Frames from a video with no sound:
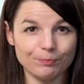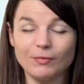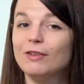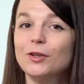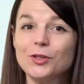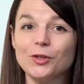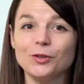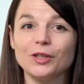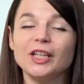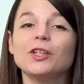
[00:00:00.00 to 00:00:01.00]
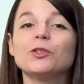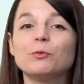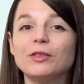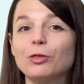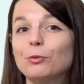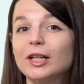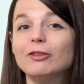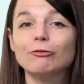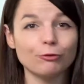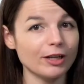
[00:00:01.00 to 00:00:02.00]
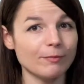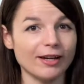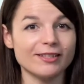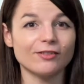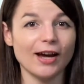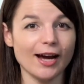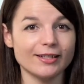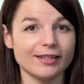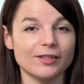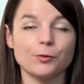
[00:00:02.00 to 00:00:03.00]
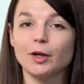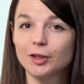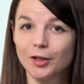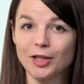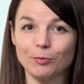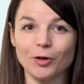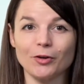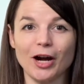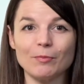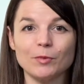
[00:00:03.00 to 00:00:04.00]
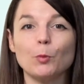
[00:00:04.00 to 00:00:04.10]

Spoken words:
If you do, you'll win 3 free months of access to our learning program,